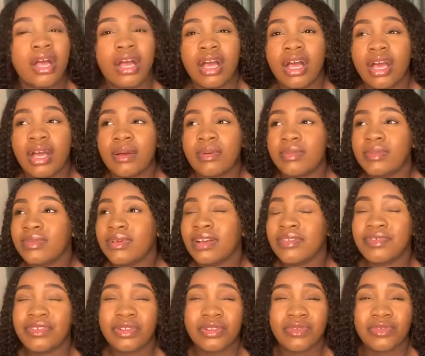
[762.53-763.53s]
I'm
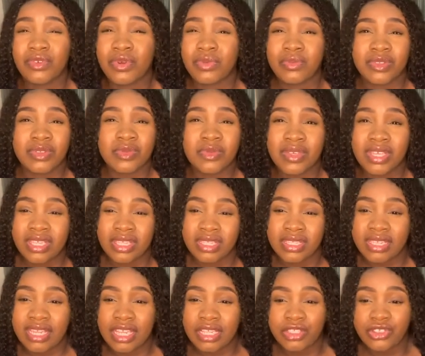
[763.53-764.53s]
afraid of
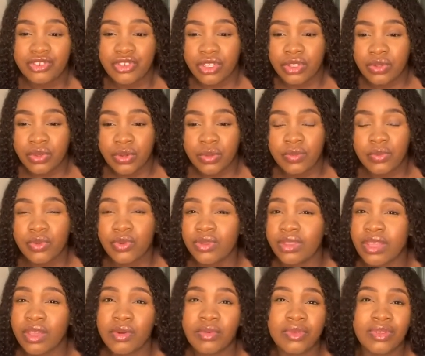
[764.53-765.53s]
commitments, like straight up. Don't
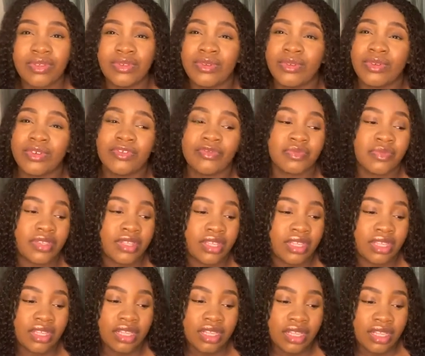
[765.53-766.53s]
tell me you love
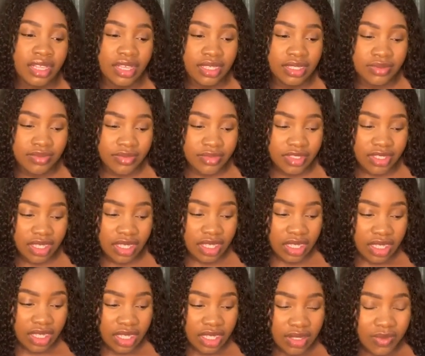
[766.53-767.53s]
me. Like,
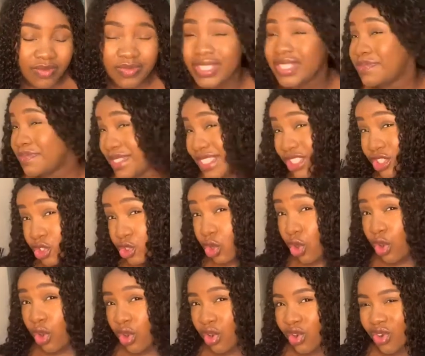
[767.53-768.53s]
be
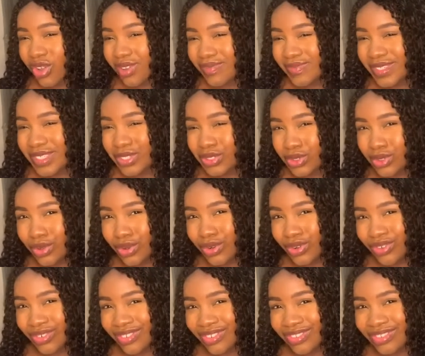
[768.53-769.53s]
sure.
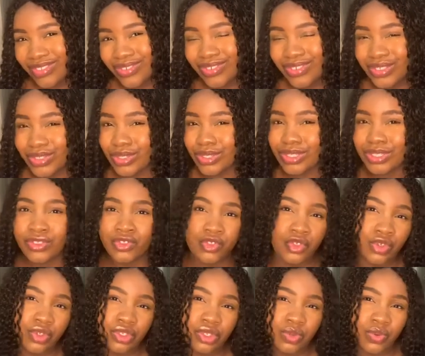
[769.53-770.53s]
Don't just
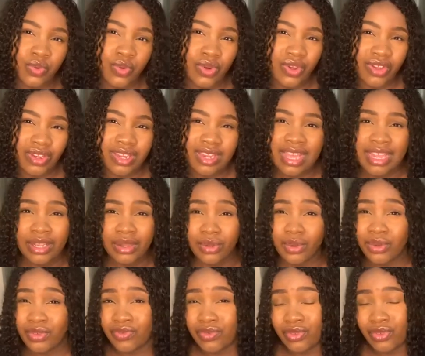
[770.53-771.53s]
throw the word I
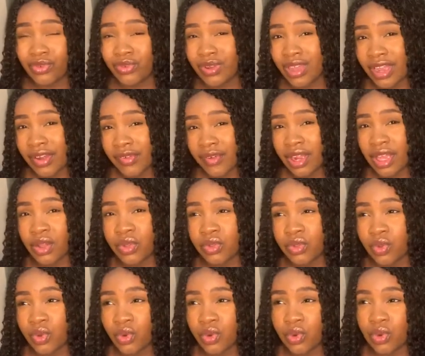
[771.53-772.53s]
love you around,
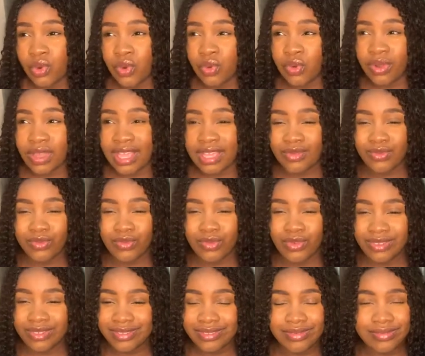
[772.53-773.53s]
or I
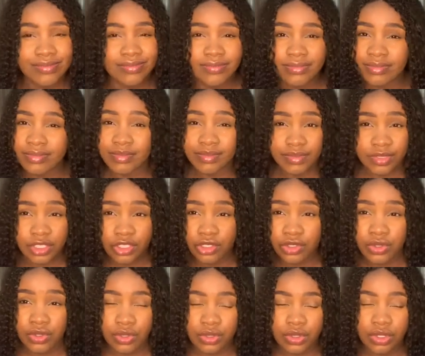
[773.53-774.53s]
want. Be
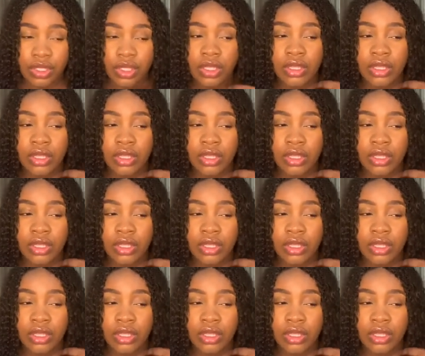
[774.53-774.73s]
sure.